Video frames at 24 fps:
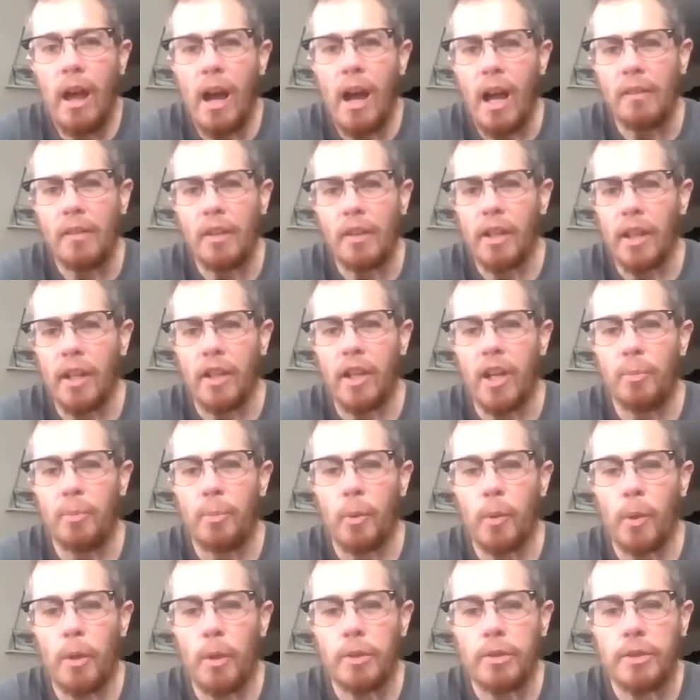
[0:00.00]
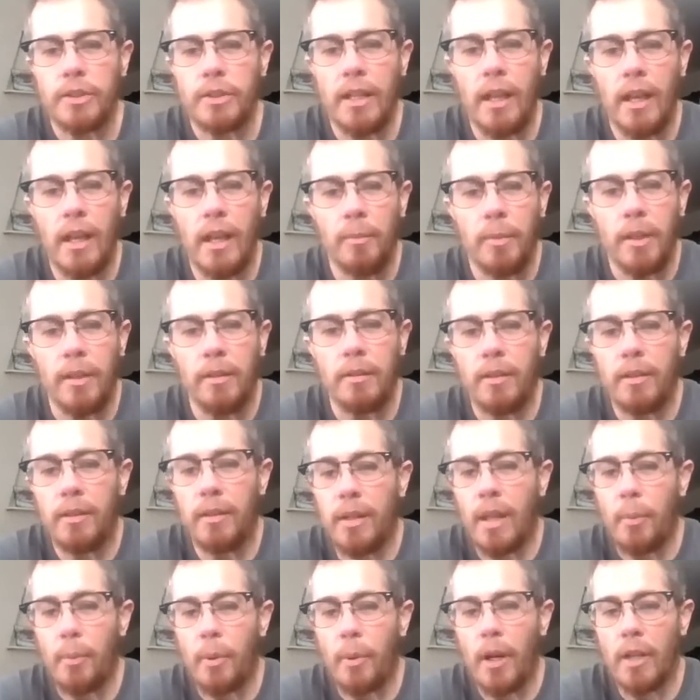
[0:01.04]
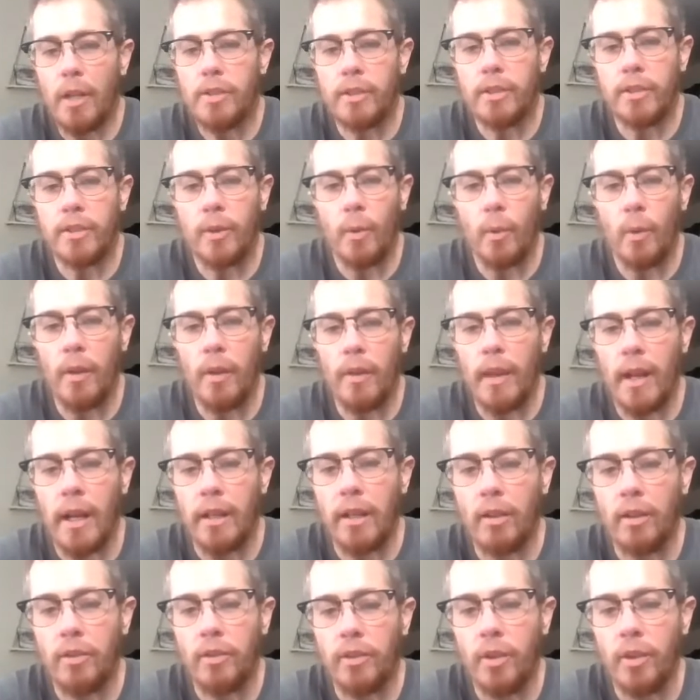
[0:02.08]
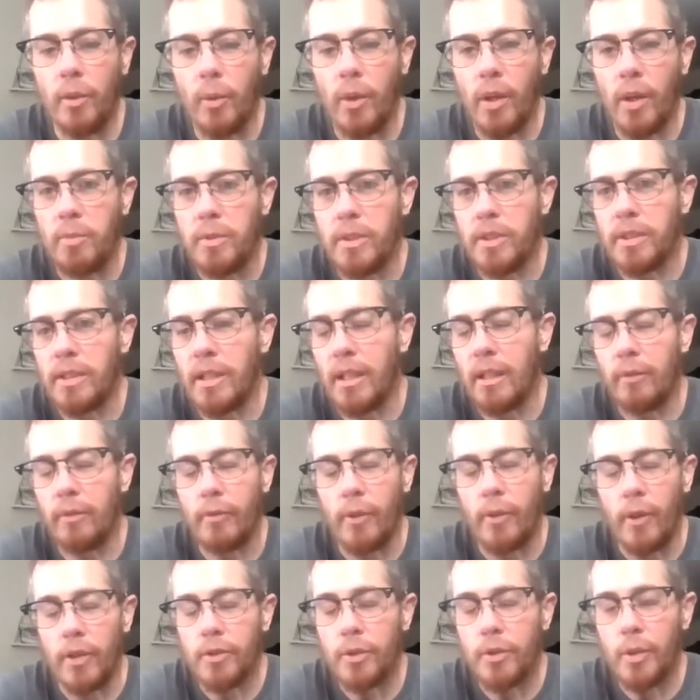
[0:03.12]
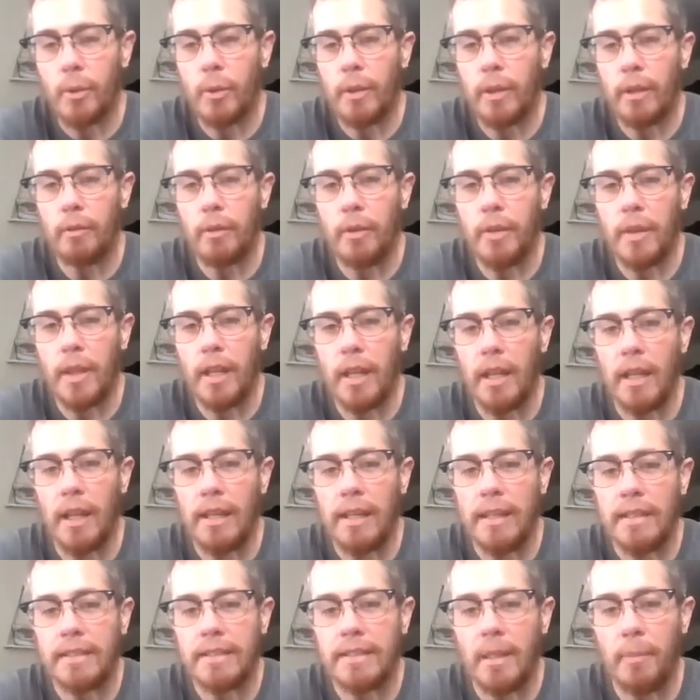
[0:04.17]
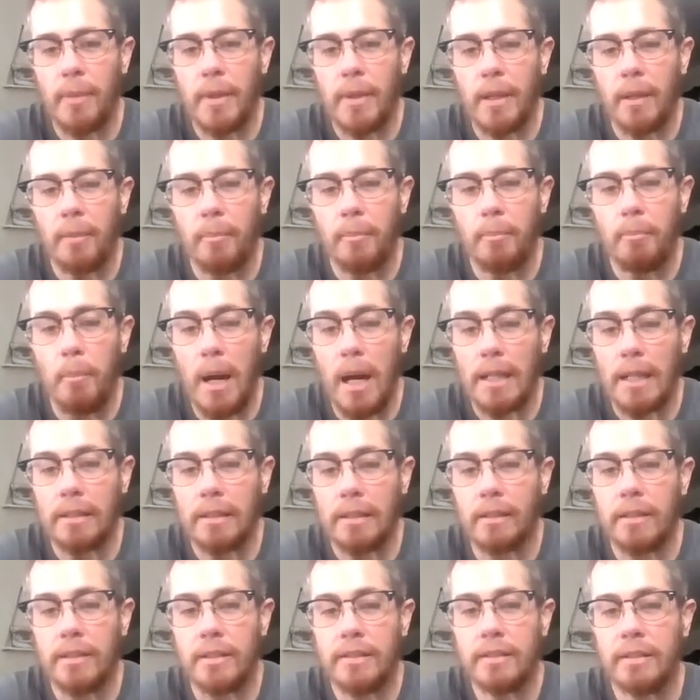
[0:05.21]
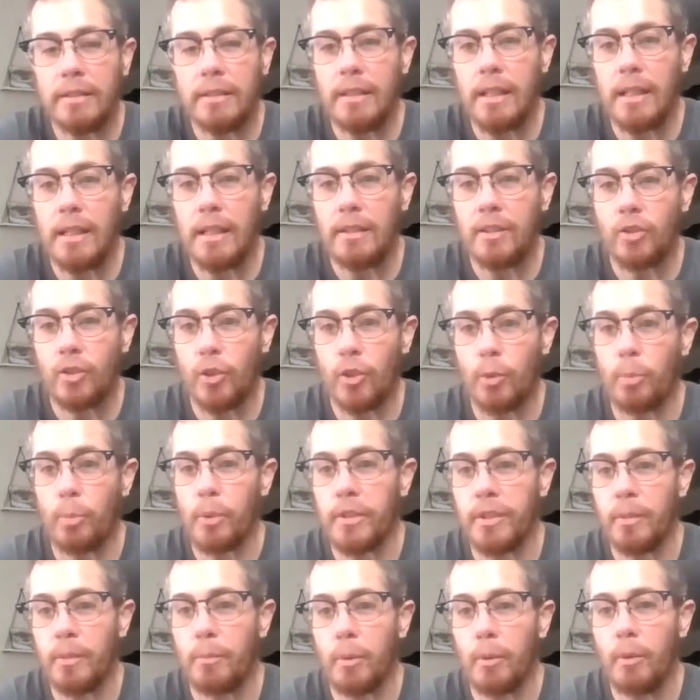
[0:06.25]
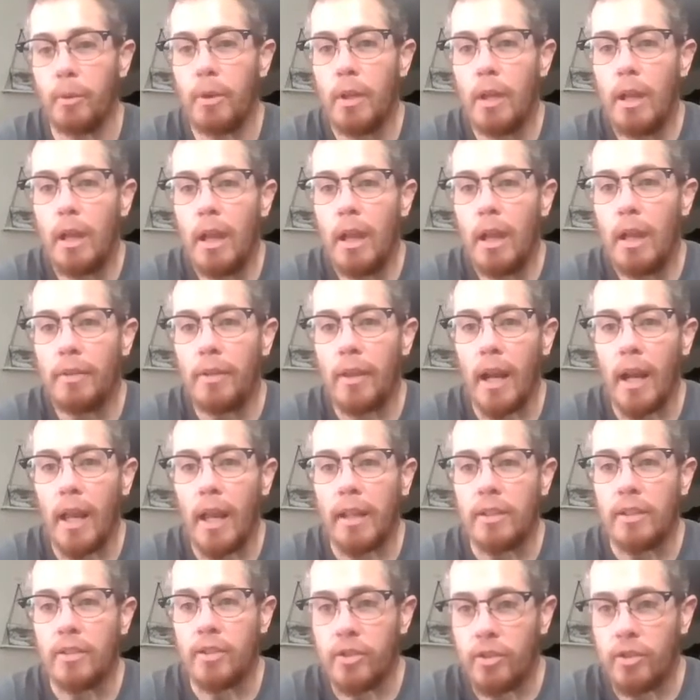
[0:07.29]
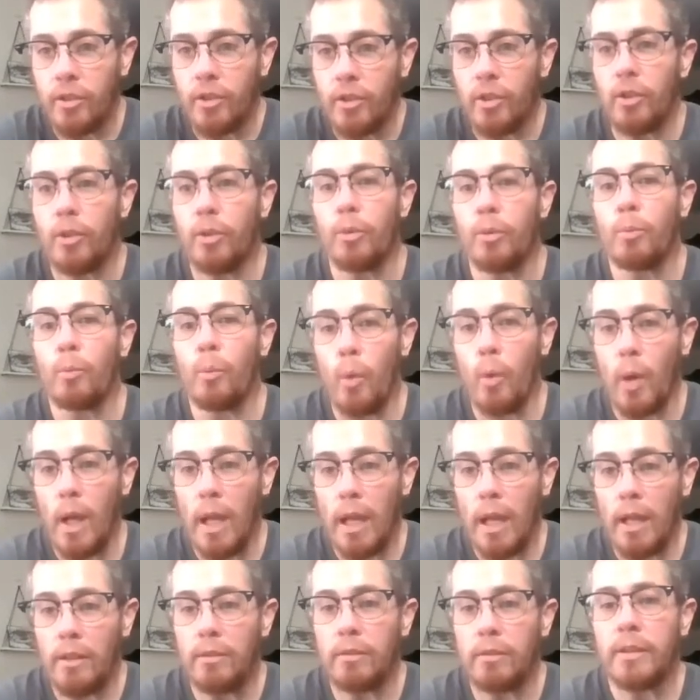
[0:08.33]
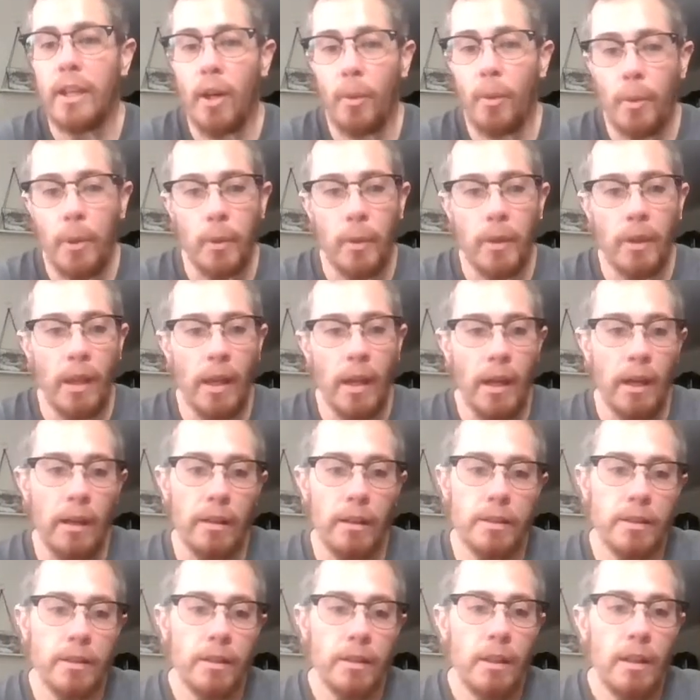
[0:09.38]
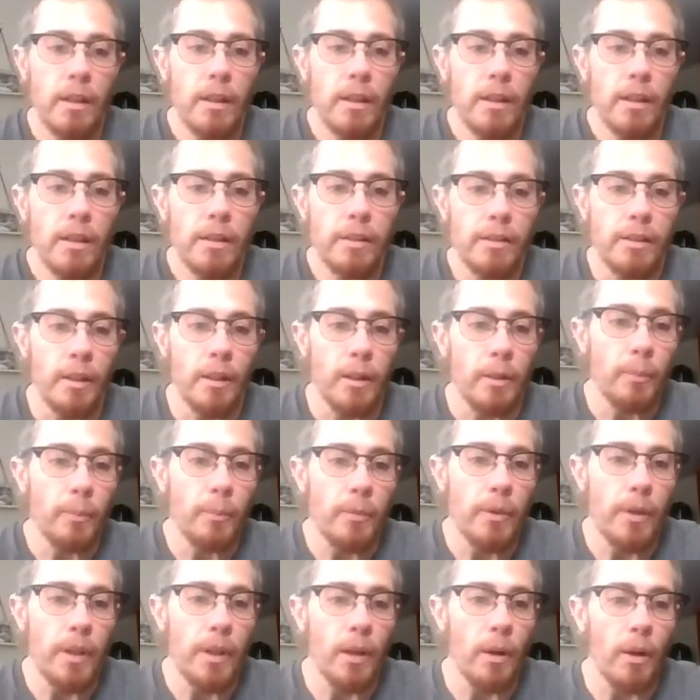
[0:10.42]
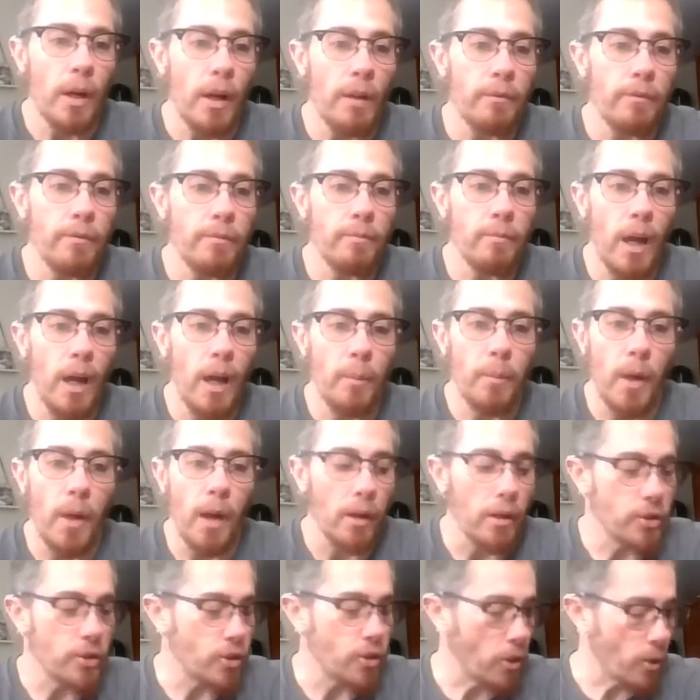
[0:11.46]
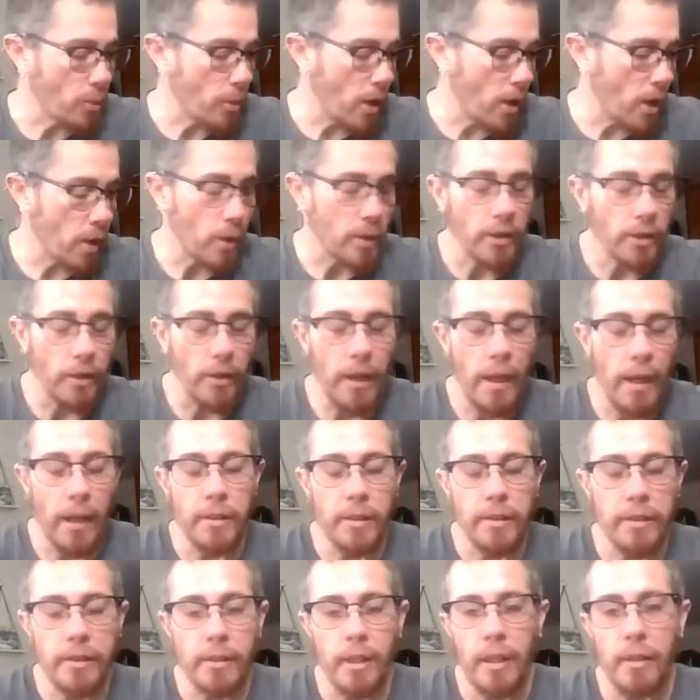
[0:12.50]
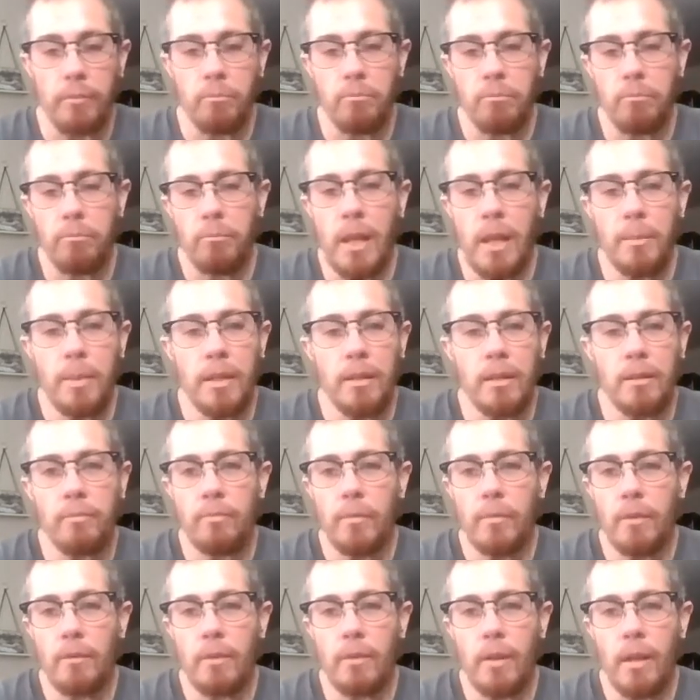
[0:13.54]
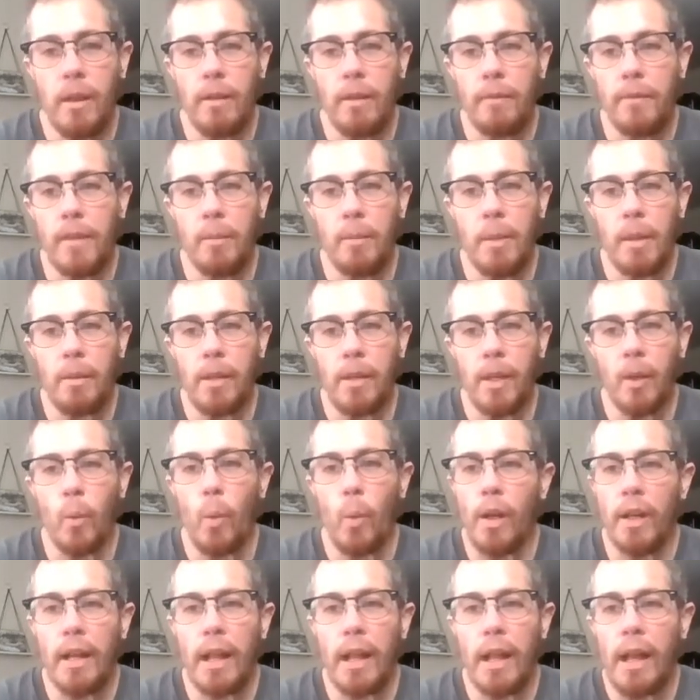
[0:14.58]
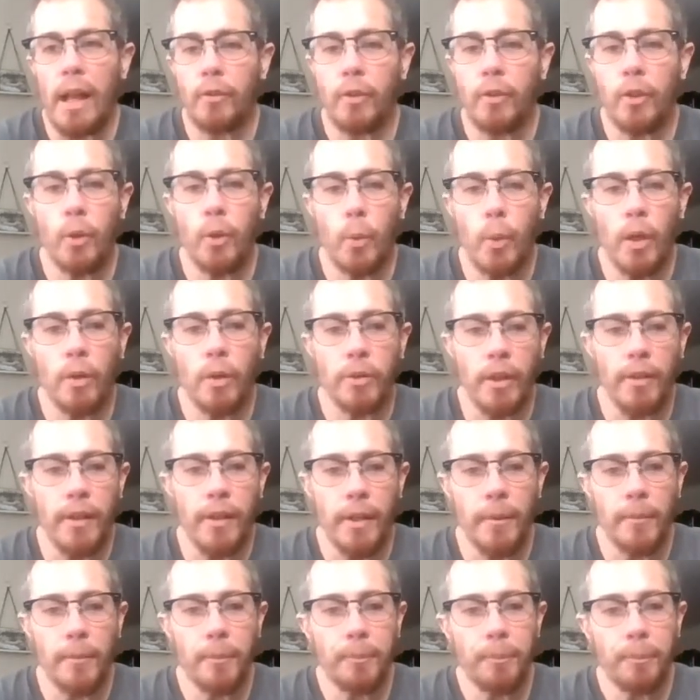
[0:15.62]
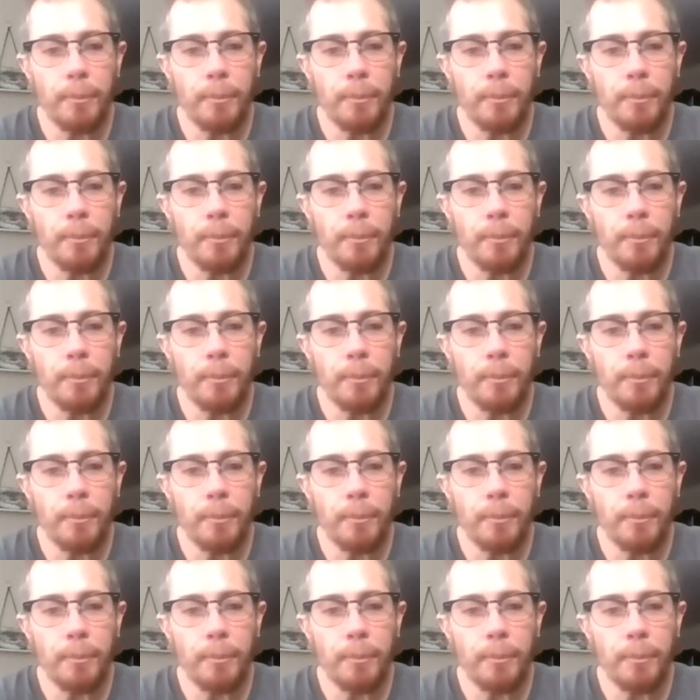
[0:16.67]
I've only got a couple rows done, but that project is the one that I go to when I'm just getting frustrated with everything and I need something mindless and super simple that I can just do and to help me relax. So, you know, I've I'm not going to show the progress on that because I maybe I've done maybe like one and a half, two rows on there.